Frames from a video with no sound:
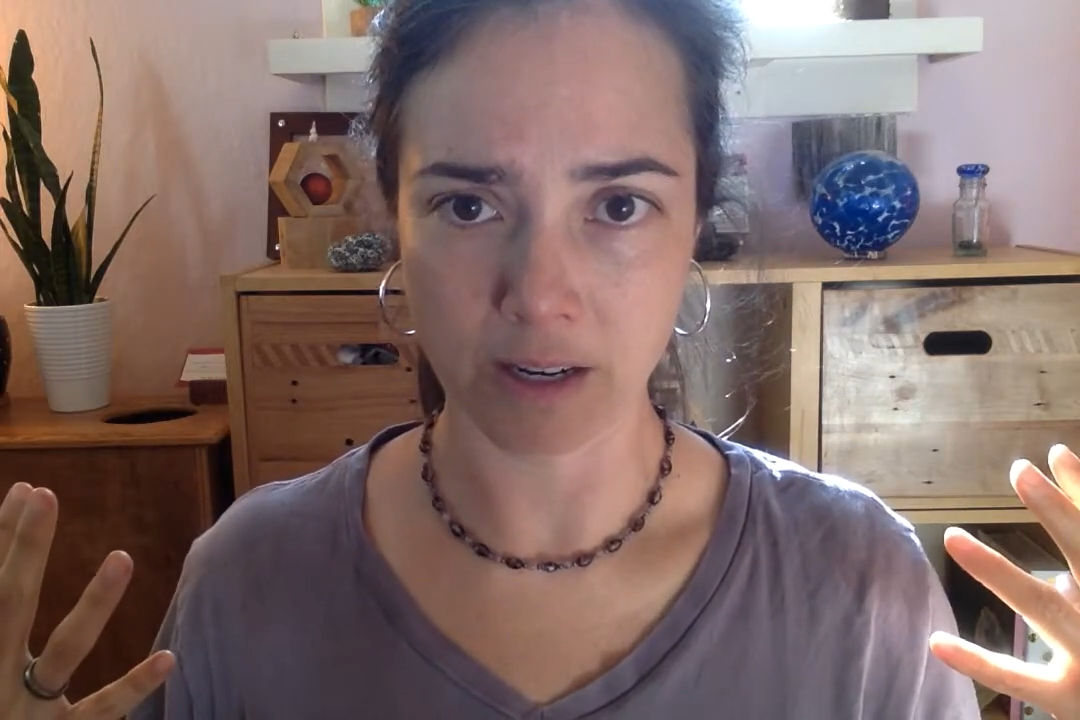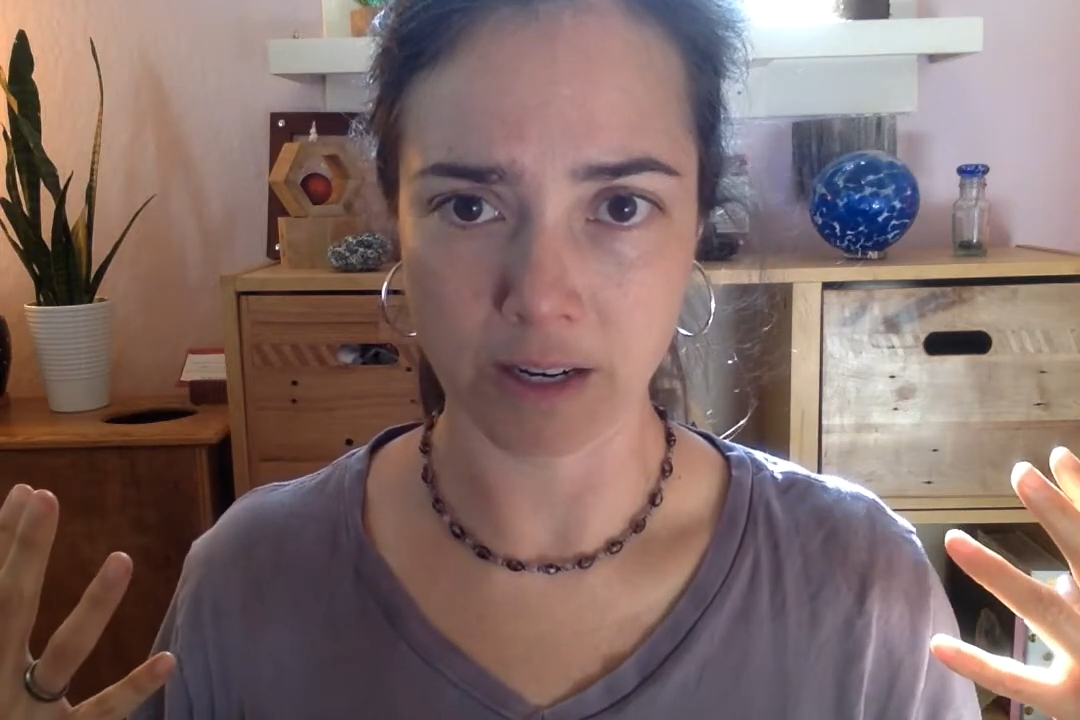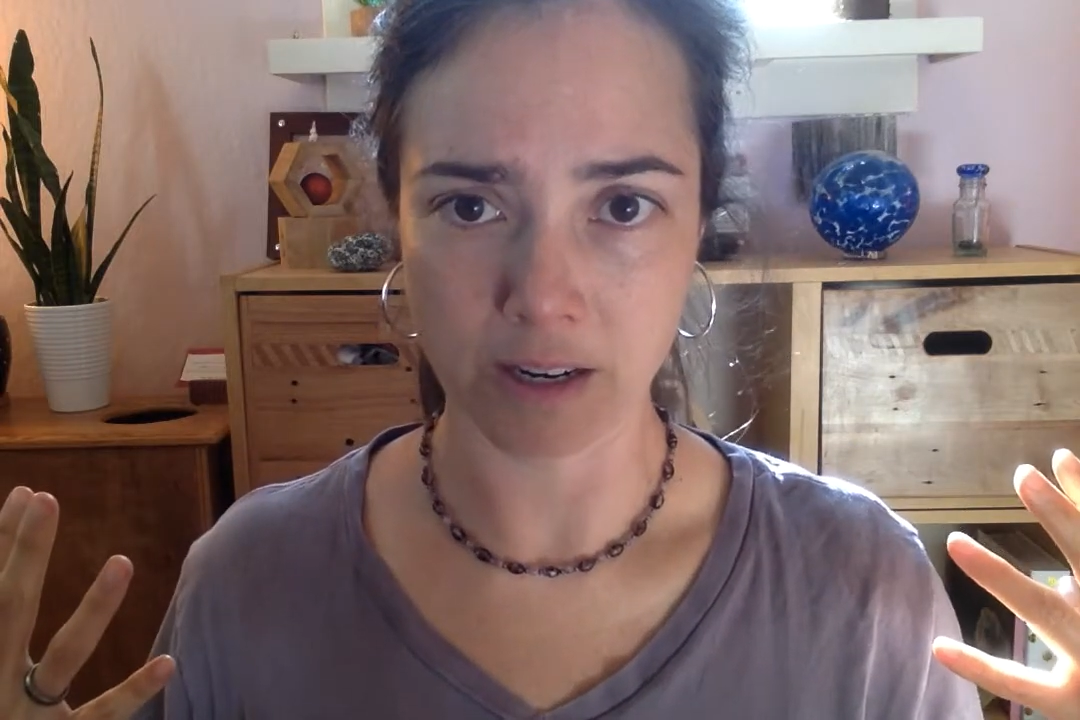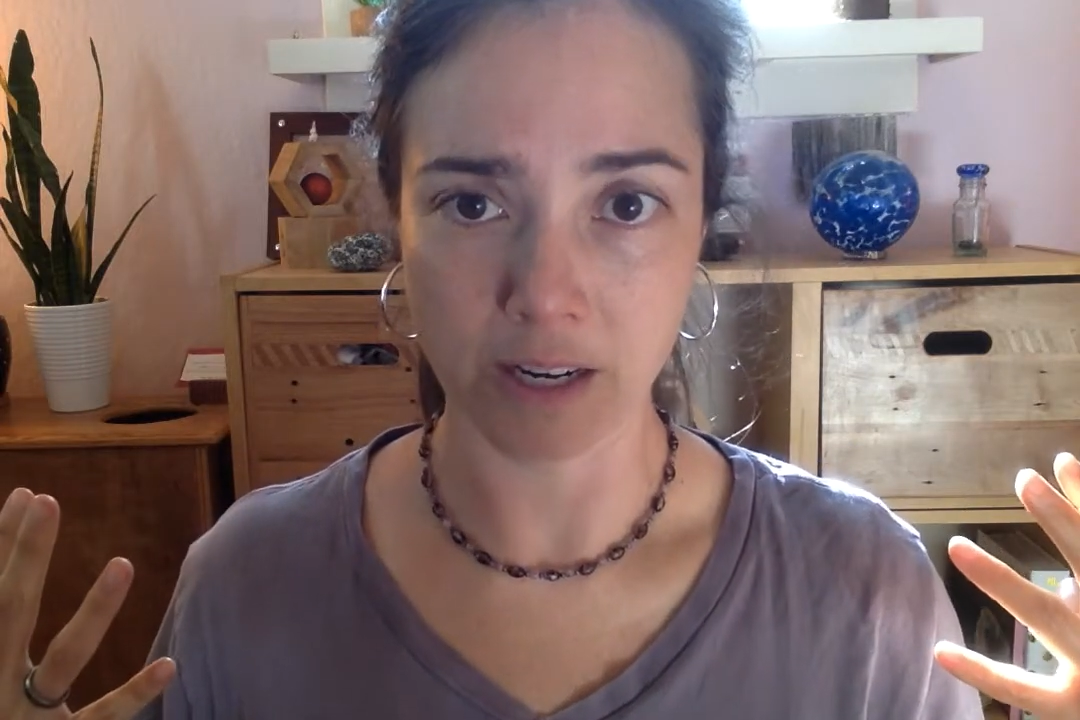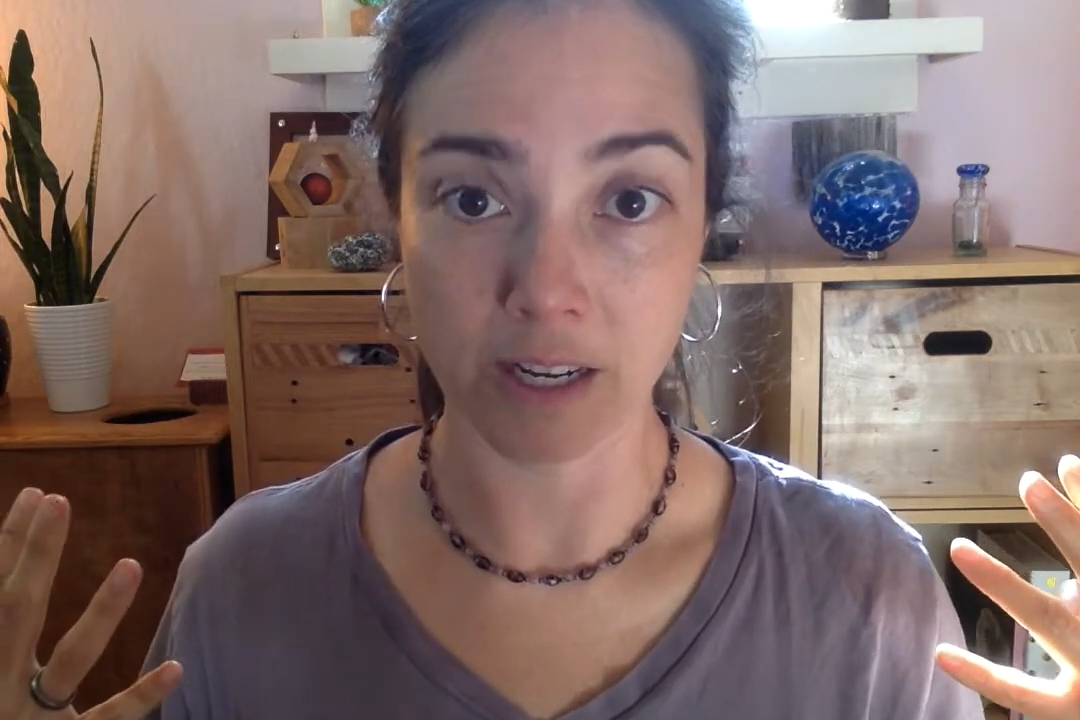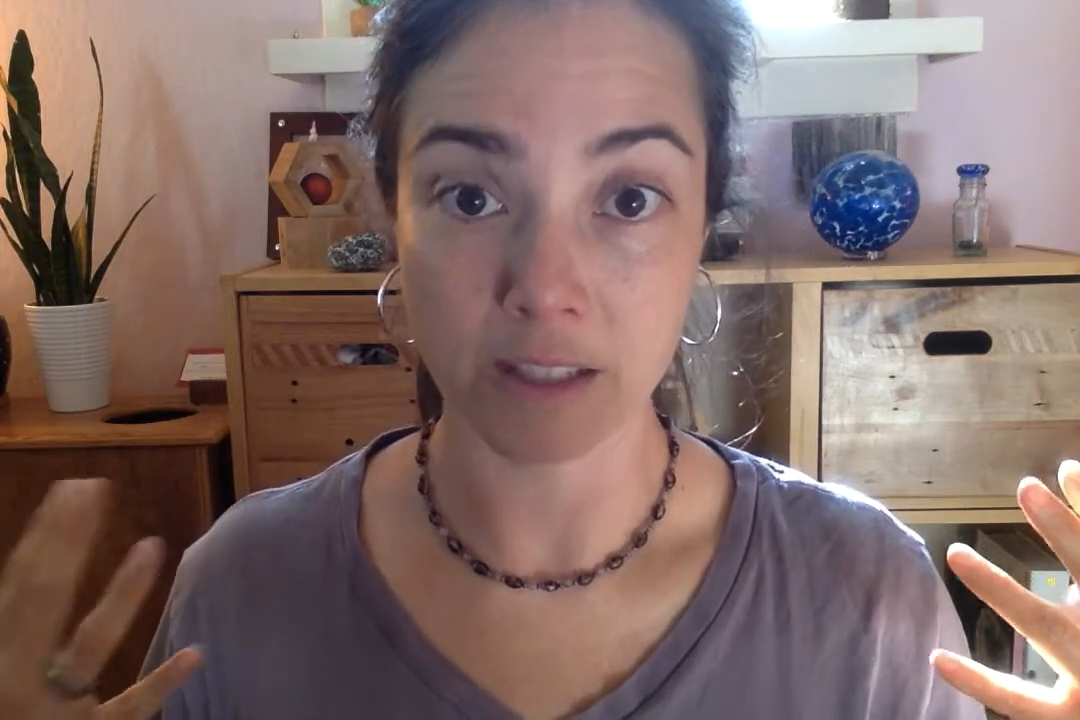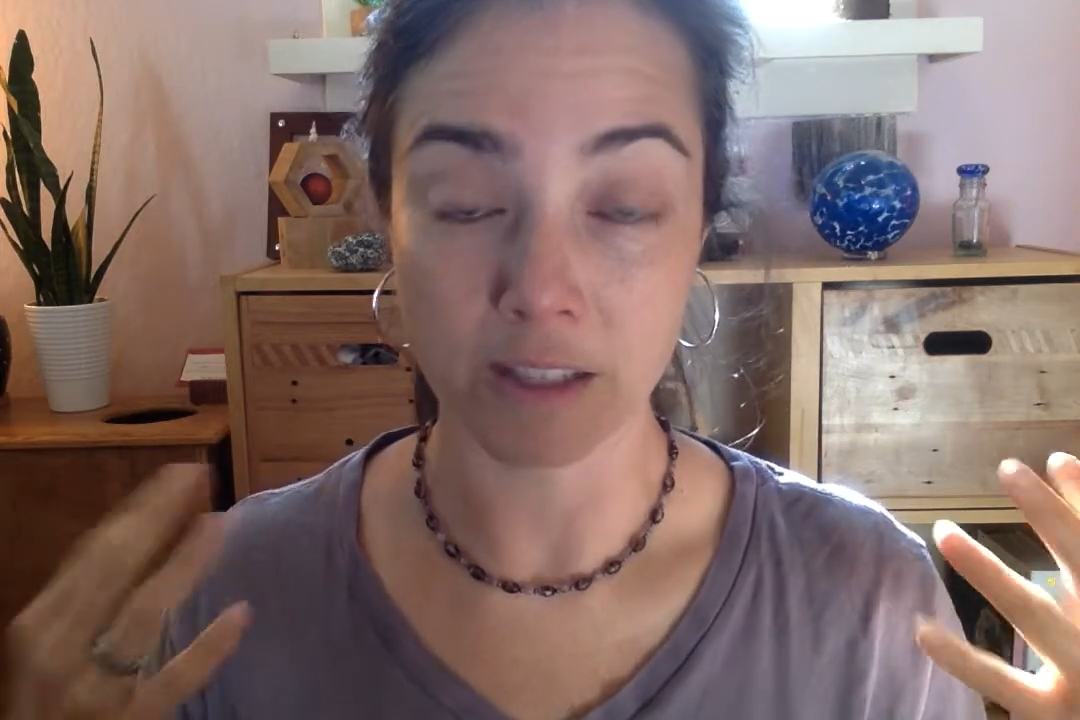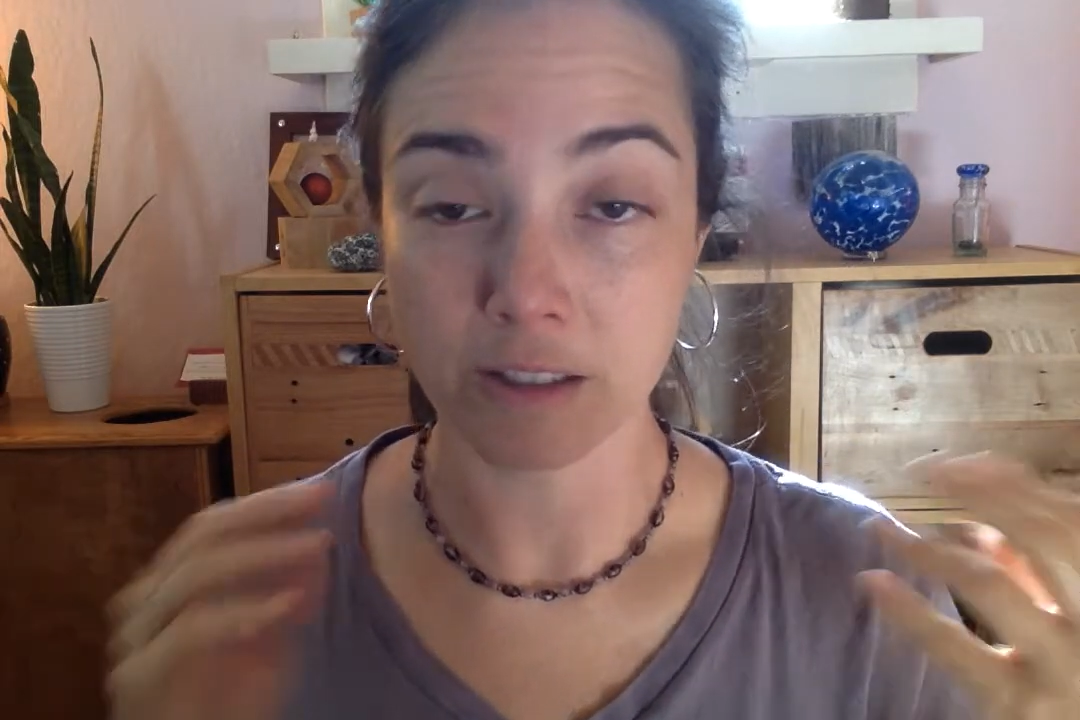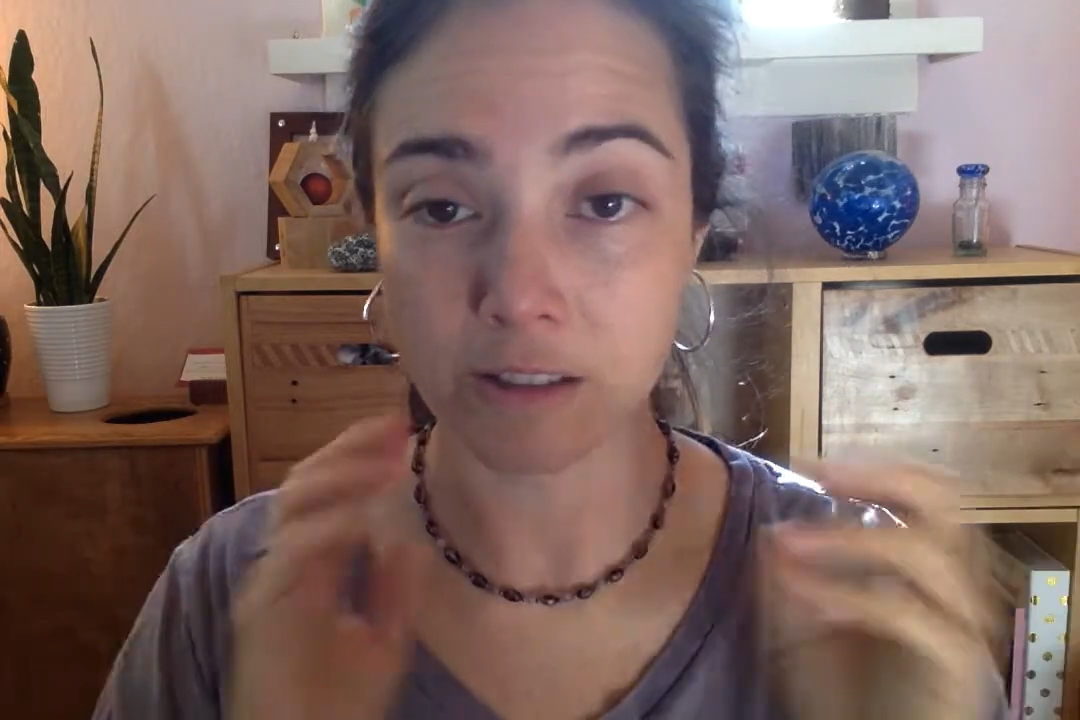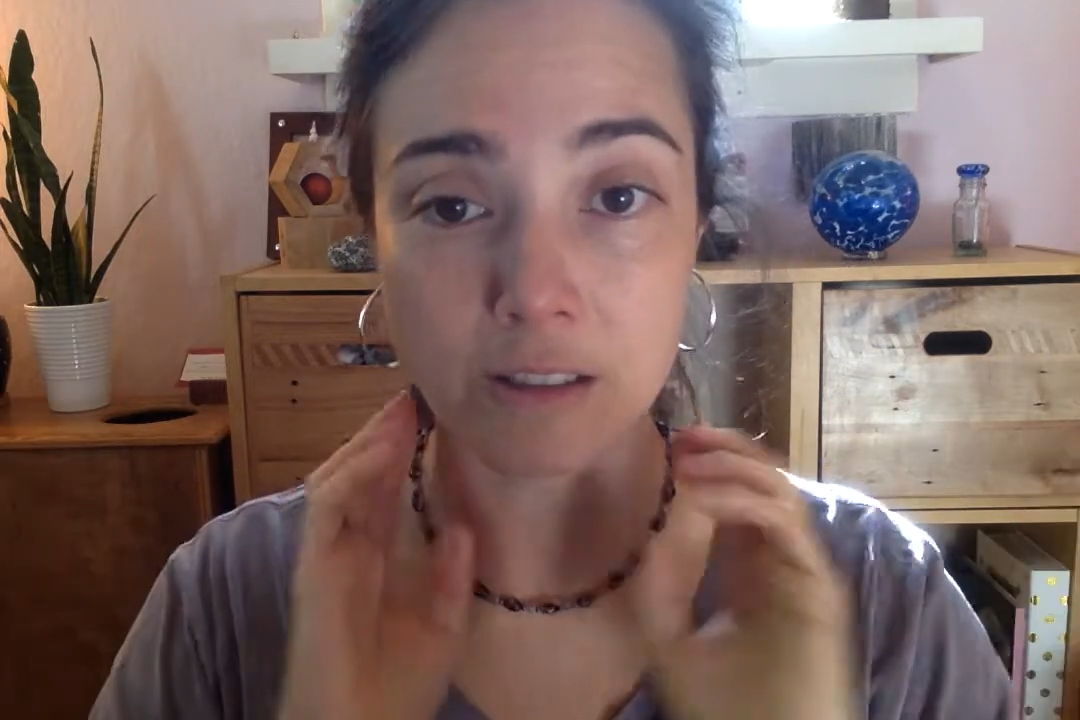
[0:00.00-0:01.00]
our
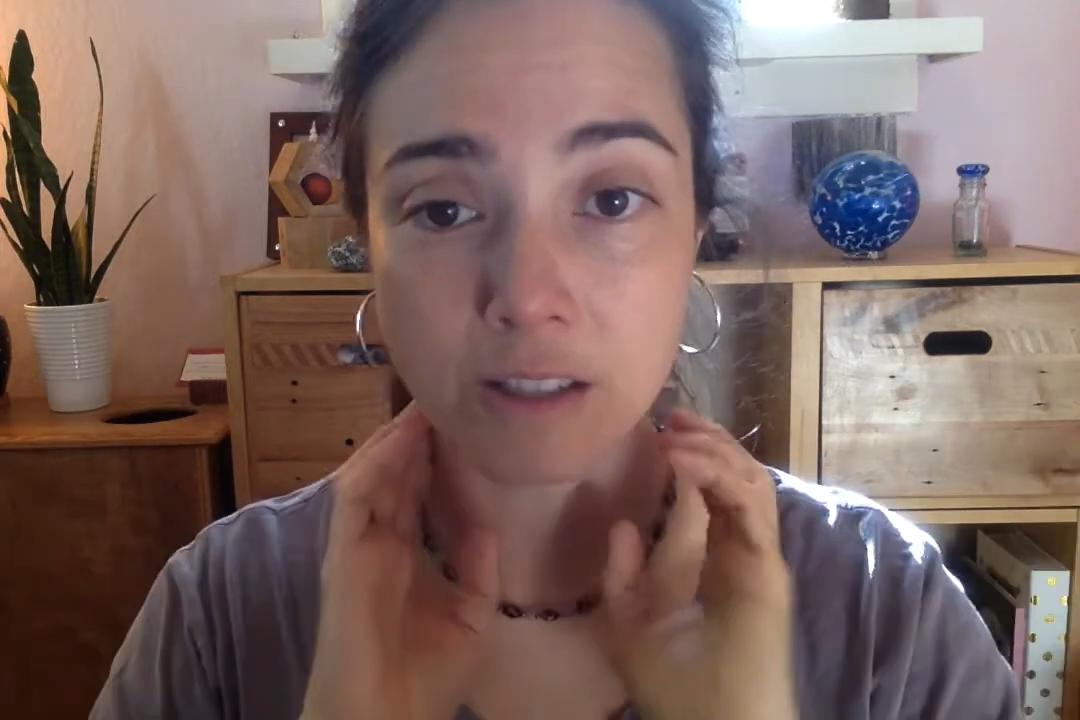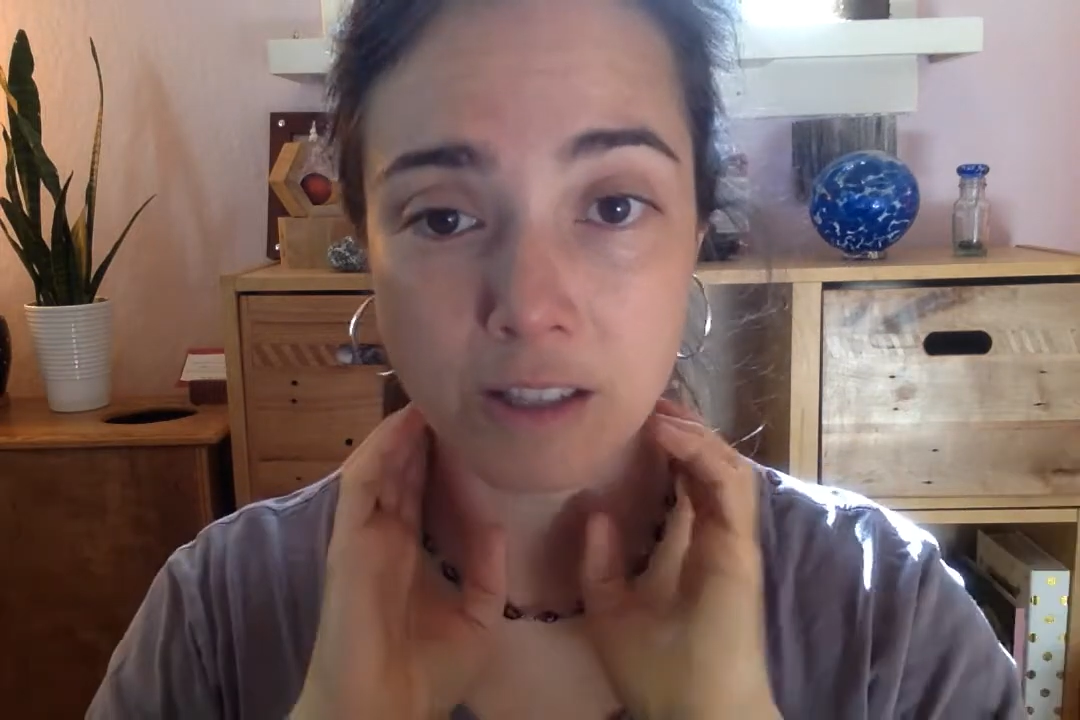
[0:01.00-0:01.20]
ancestors,